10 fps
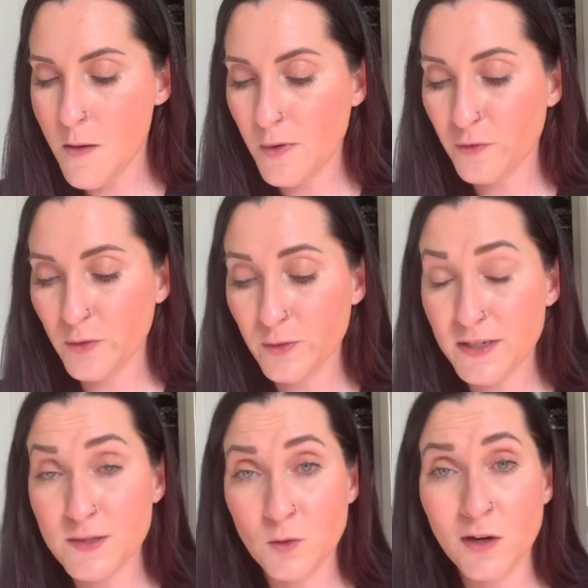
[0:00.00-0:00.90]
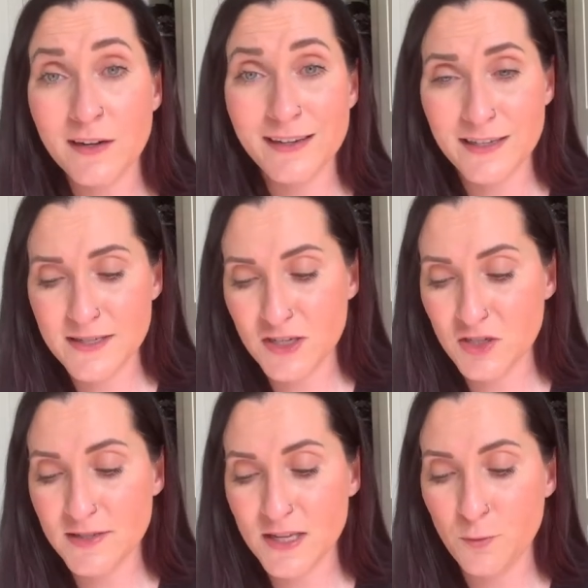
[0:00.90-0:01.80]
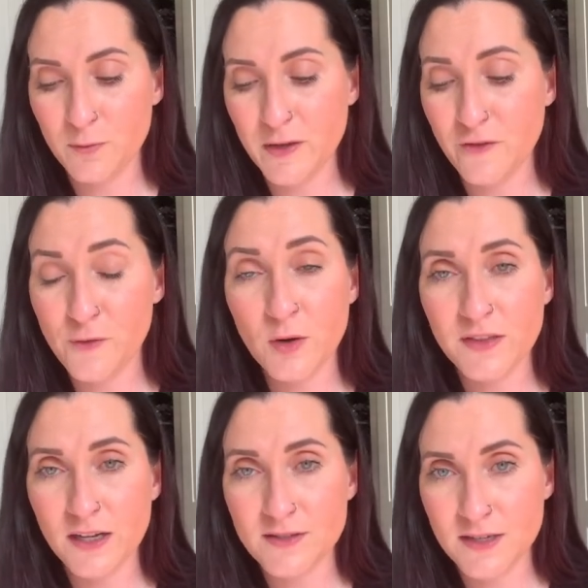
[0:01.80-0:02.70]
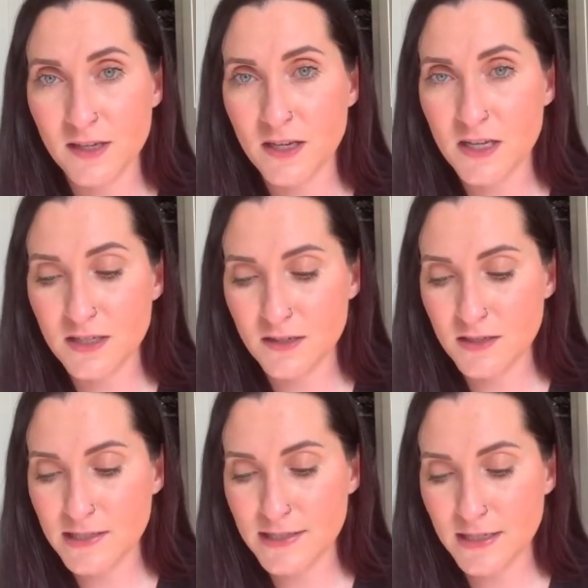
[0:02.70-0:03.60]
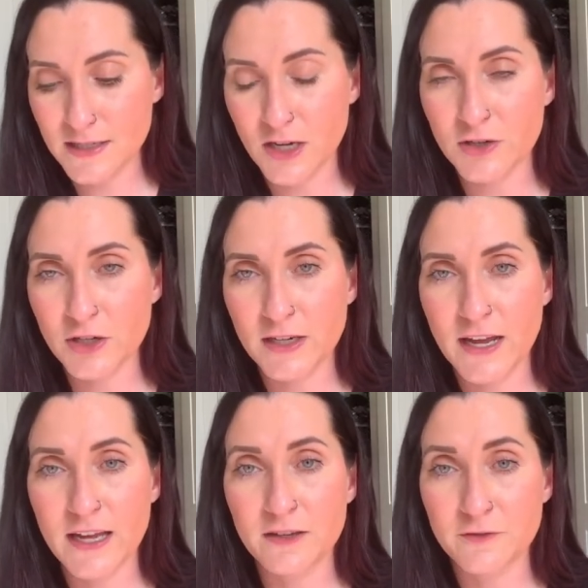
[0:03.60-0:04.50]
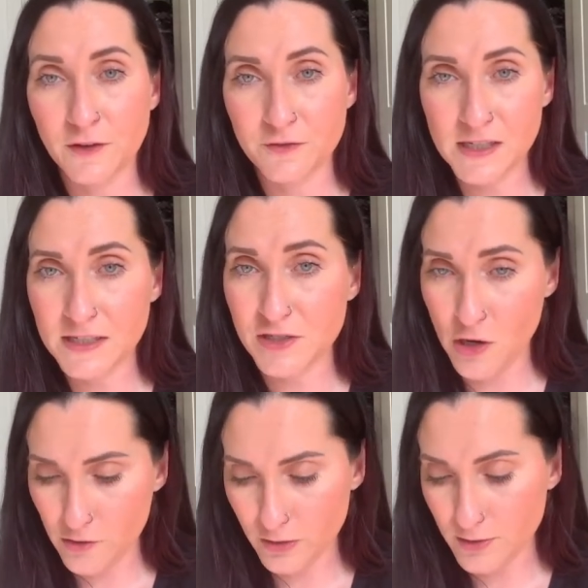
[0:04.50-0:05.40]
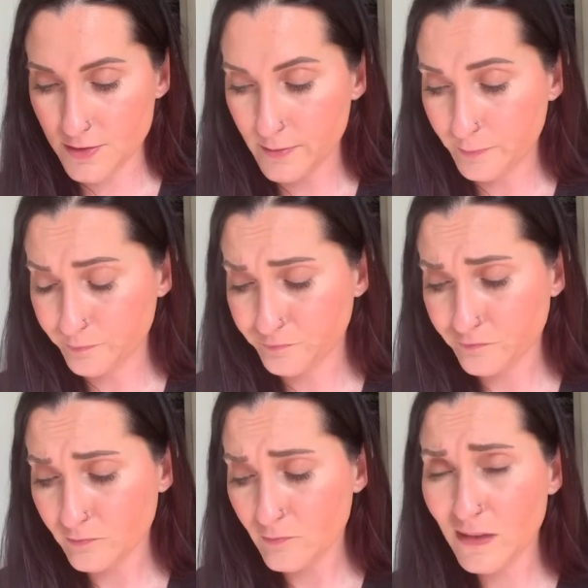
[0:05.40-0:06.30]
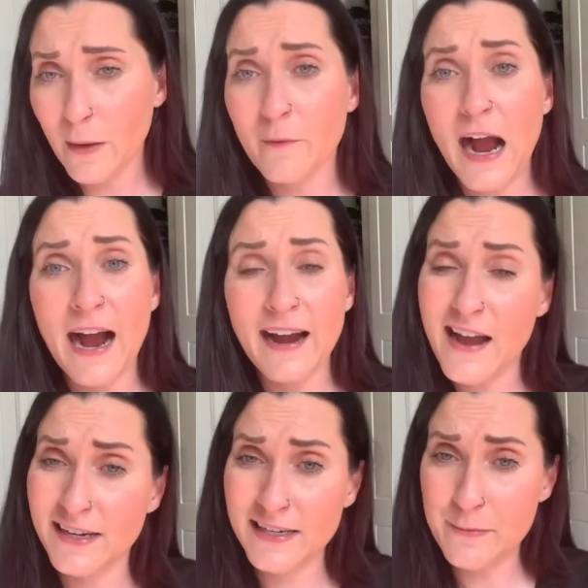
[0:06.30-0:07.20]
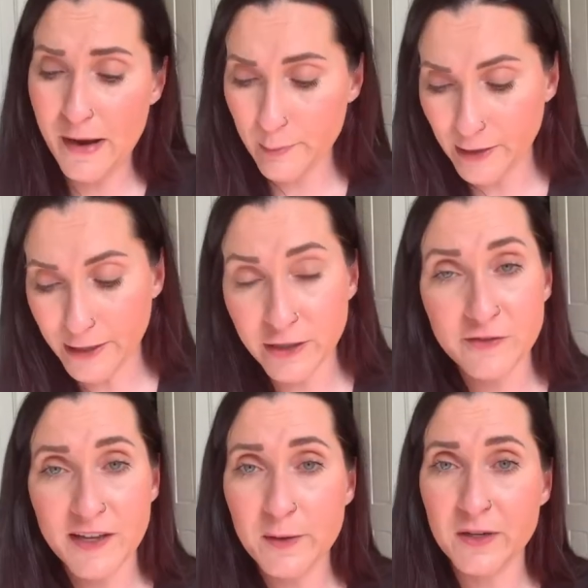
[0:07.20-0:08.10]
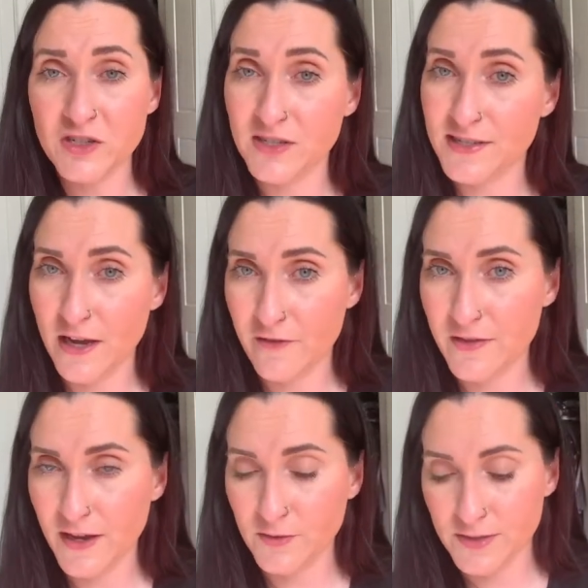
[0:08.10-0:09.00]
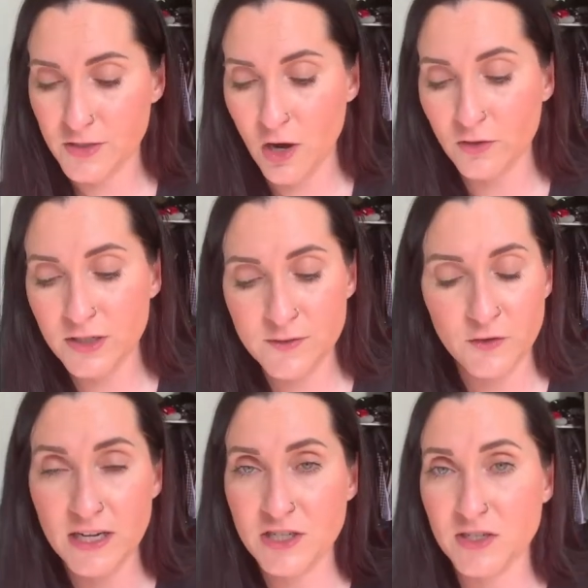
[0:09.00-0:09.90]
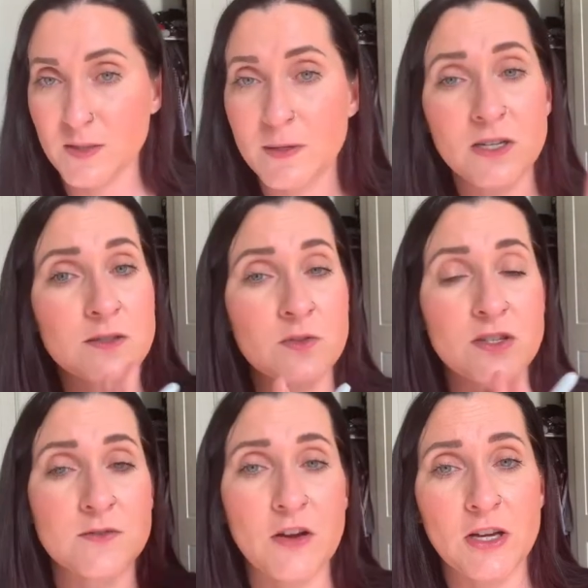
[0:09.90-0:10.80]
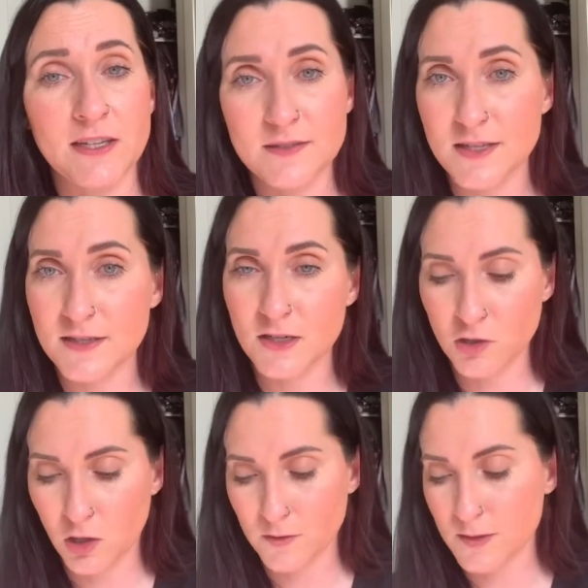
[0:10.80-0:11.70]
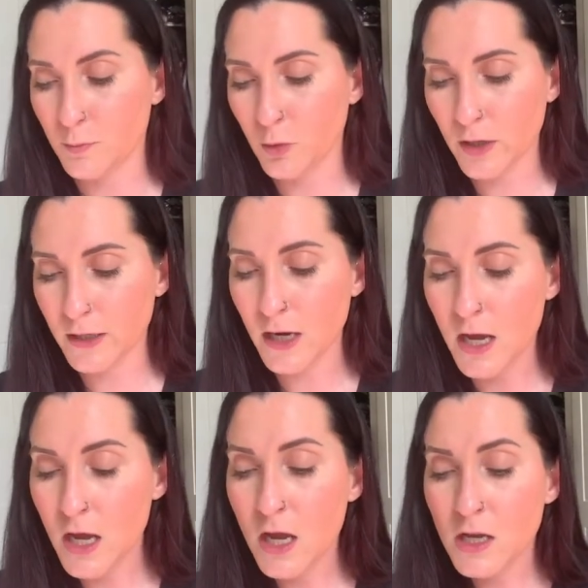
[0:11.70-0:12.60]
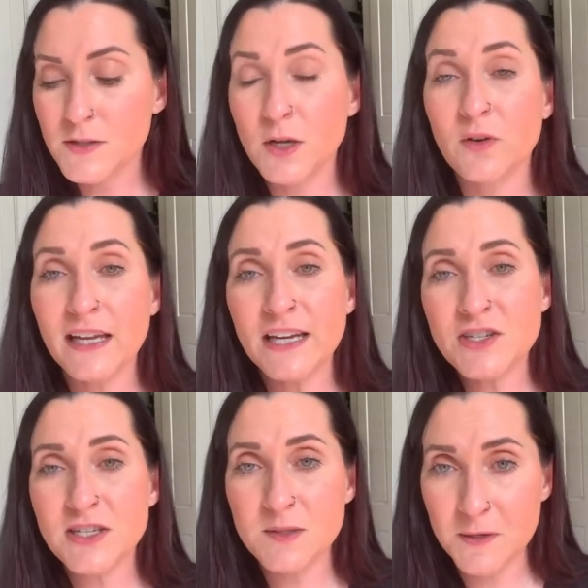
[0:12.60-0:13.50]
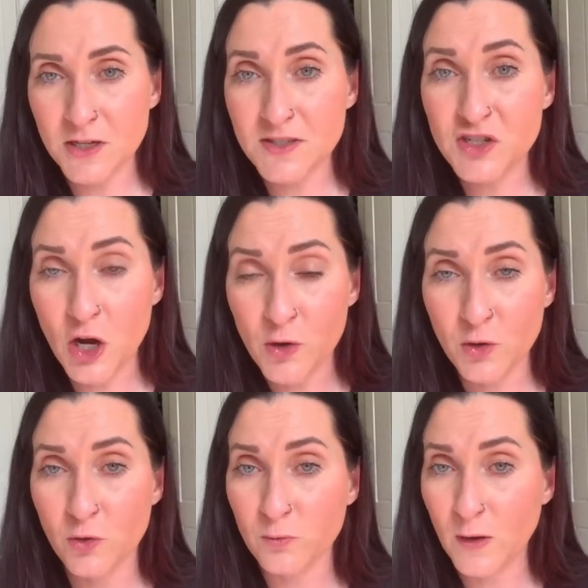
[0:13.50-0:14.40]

For the resort, a contingency would be $4,650. I added in my planner fee, which is $7,000 for each experience, which is very consistent across the board. So each experience total